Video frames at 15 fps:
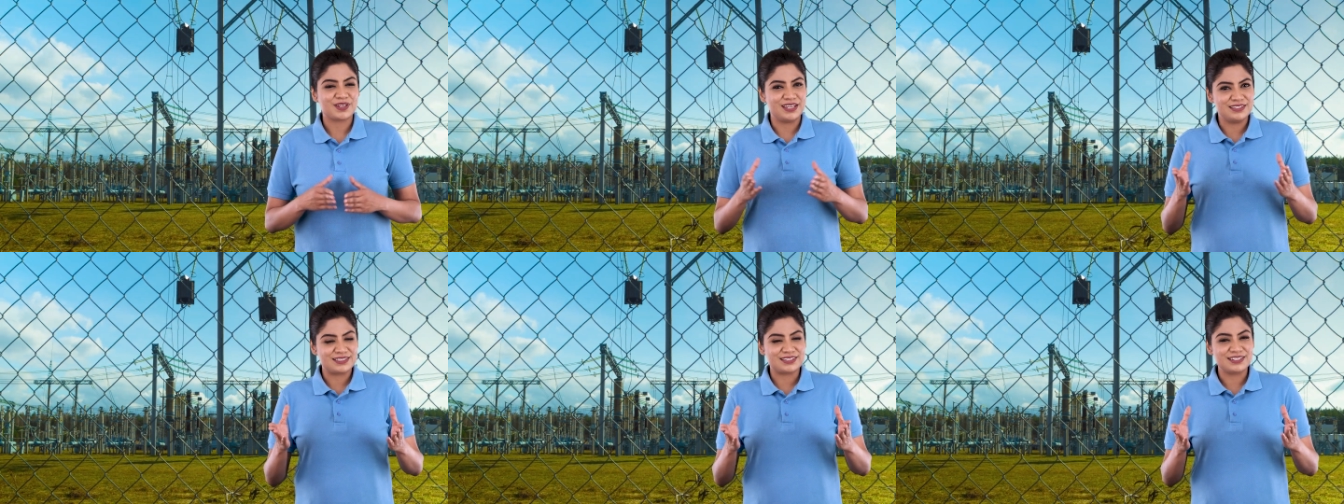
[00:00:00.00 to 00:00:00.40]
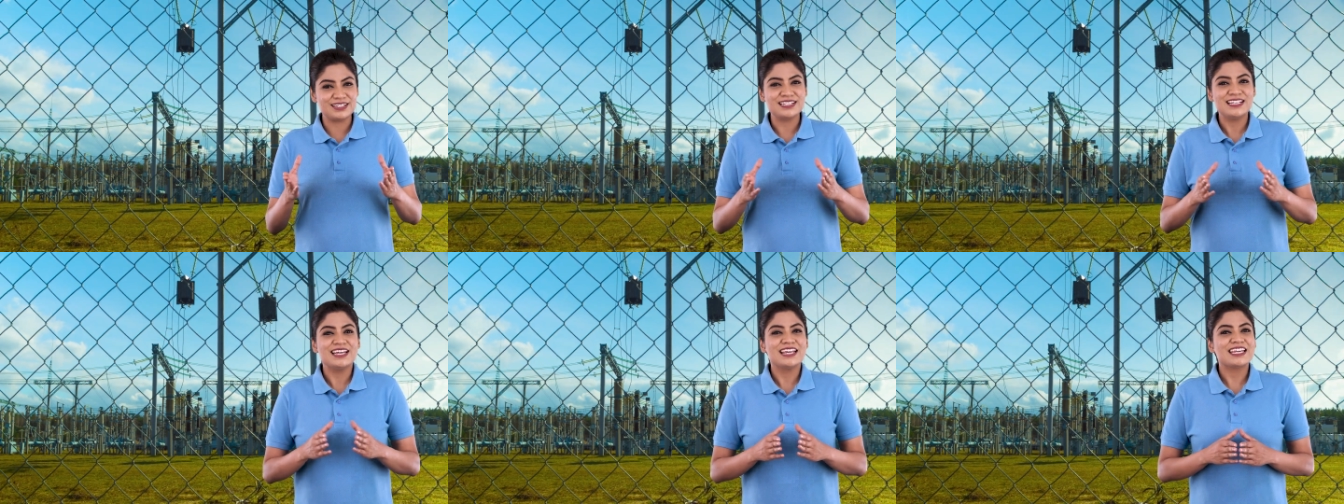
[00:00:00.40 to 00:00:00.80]

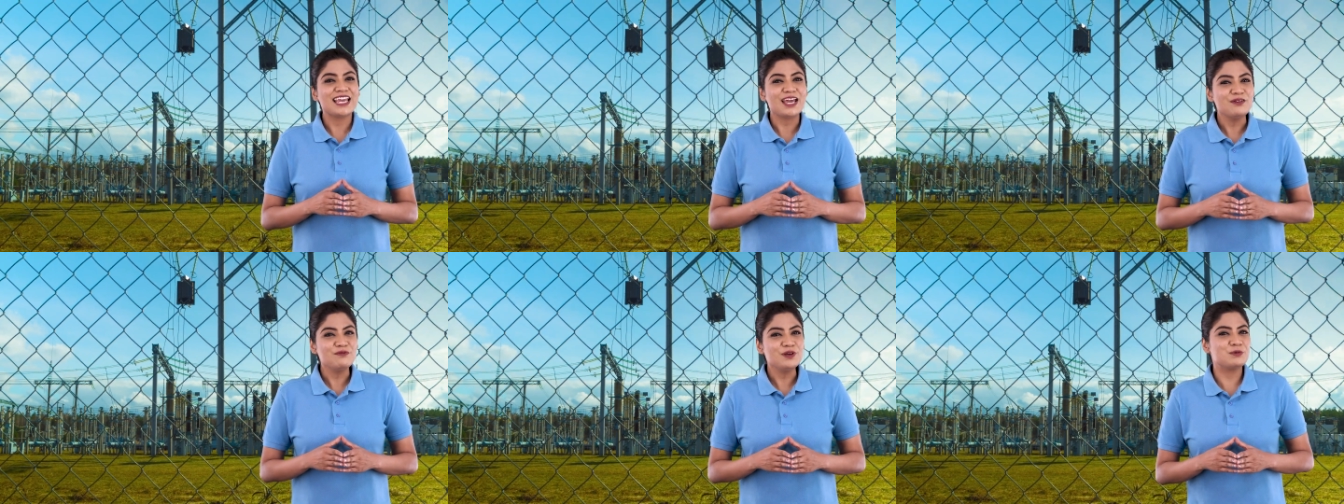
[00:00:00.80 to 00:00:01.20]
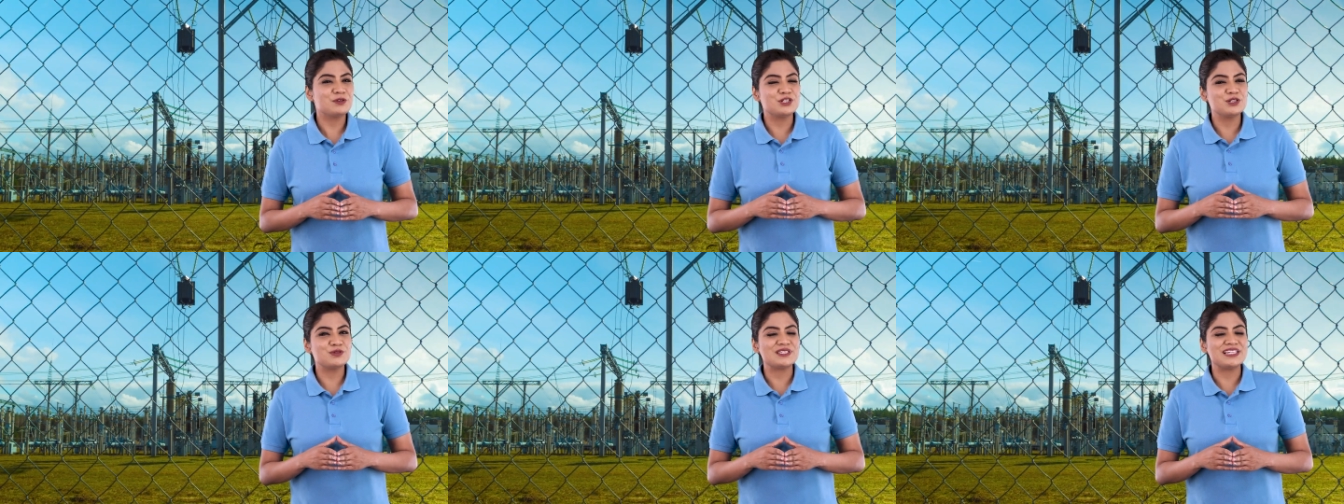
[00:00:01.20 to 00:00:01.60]
Instead, can we
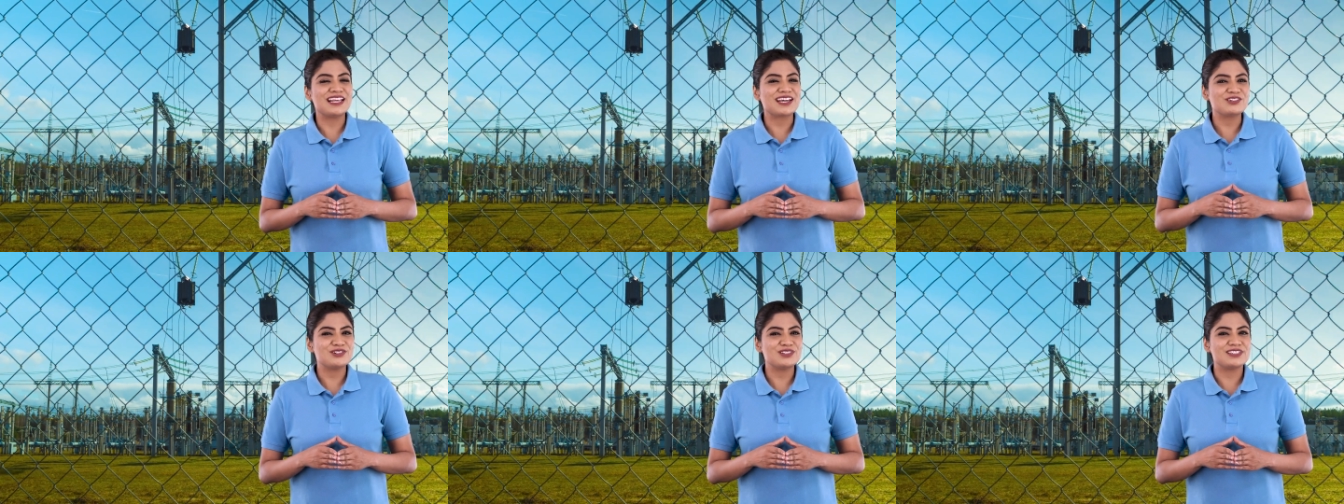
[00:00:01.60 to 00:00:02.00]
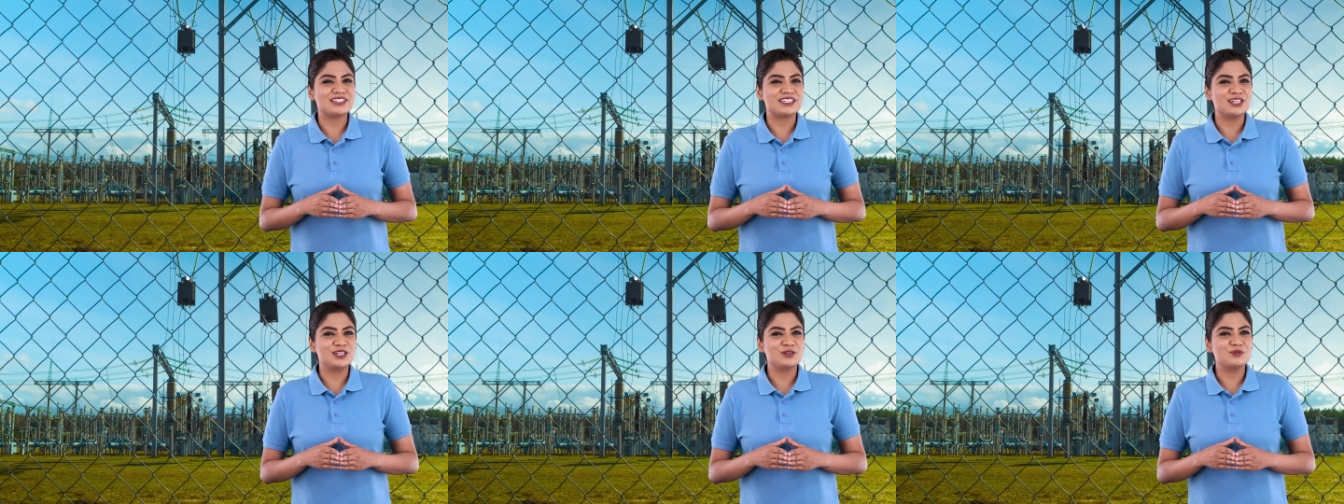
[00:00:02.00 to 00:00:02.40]
produce
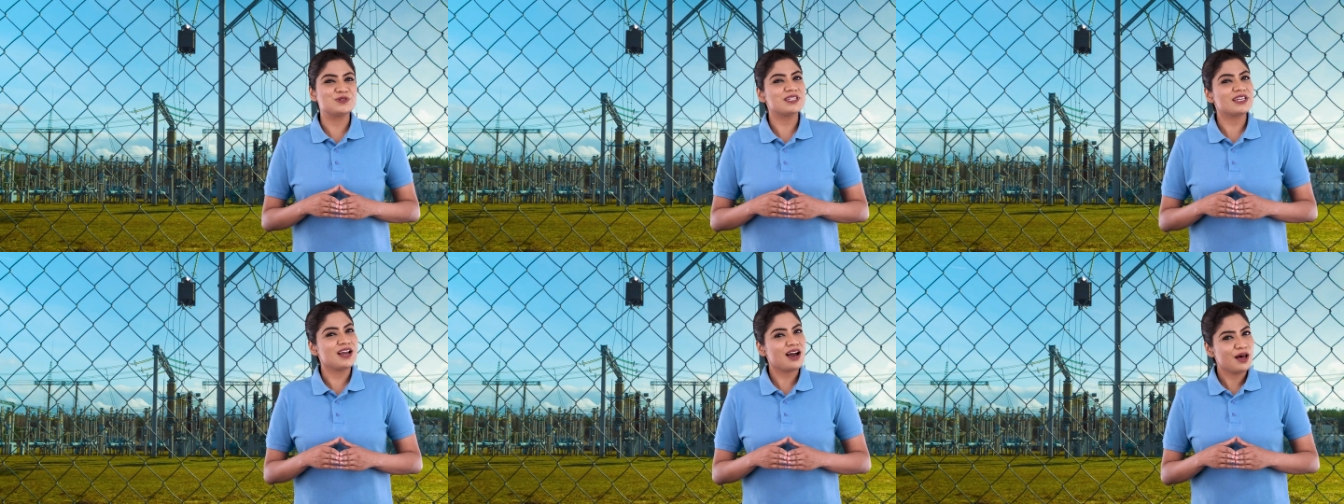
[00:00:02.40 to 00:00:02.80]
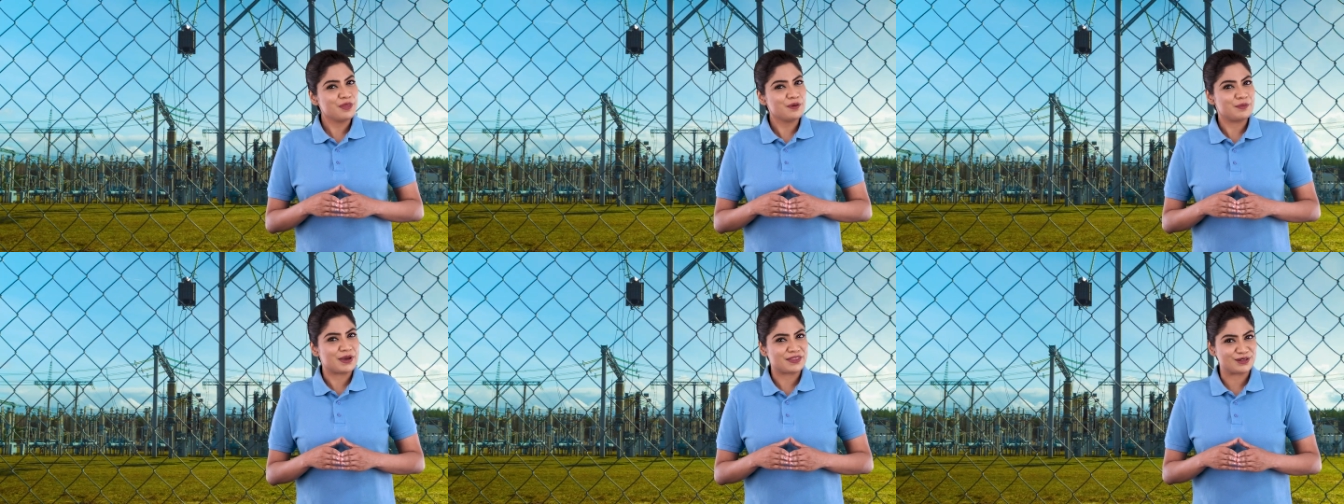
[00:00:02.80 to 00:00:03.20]
electricity using
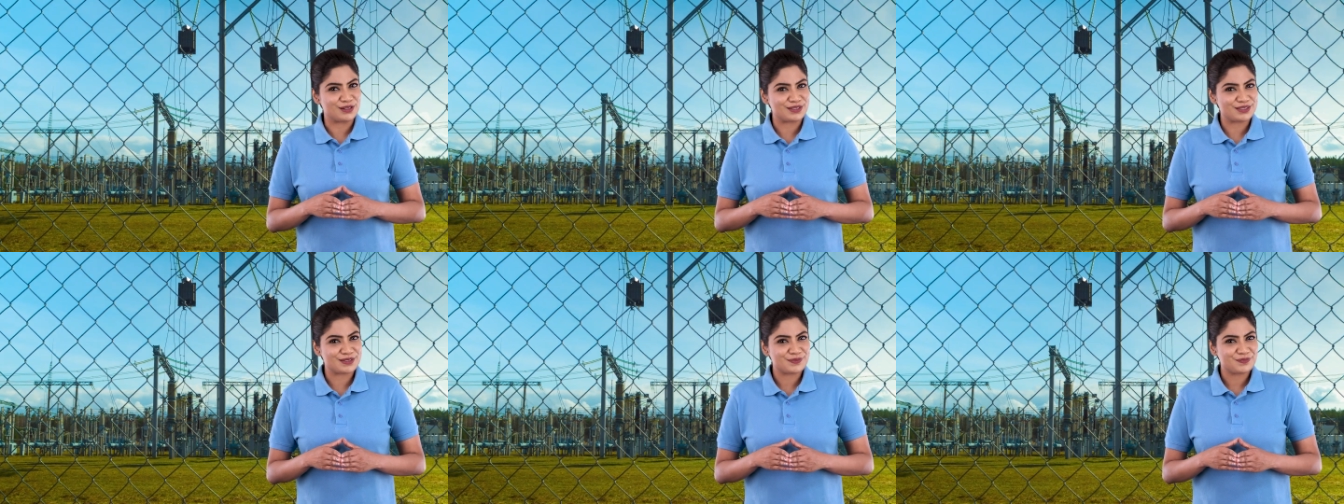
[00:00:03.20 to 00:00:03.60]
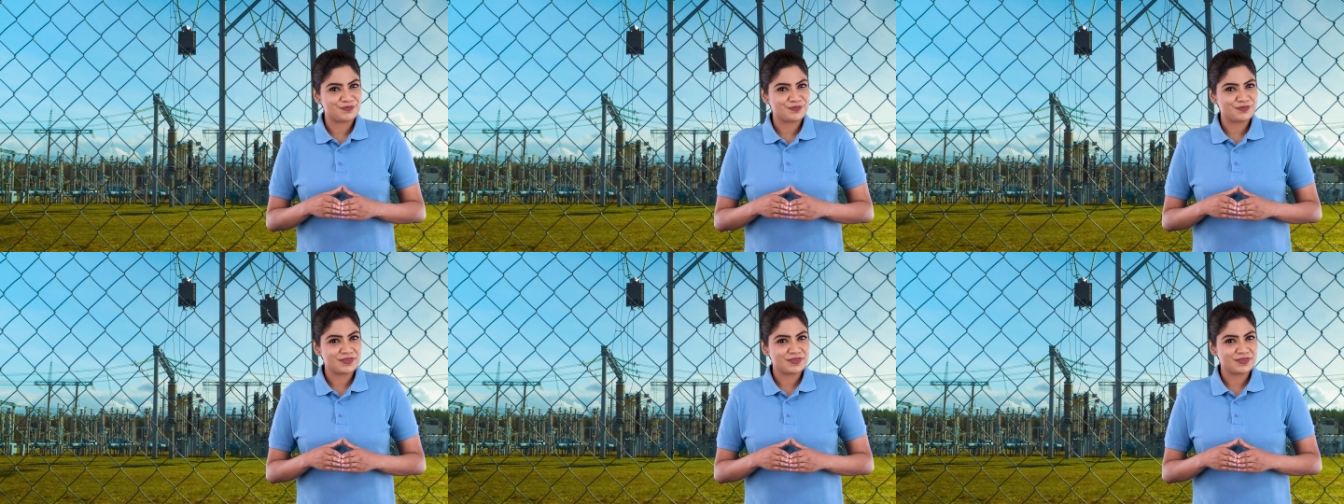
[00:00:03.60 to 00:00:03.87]
other methods?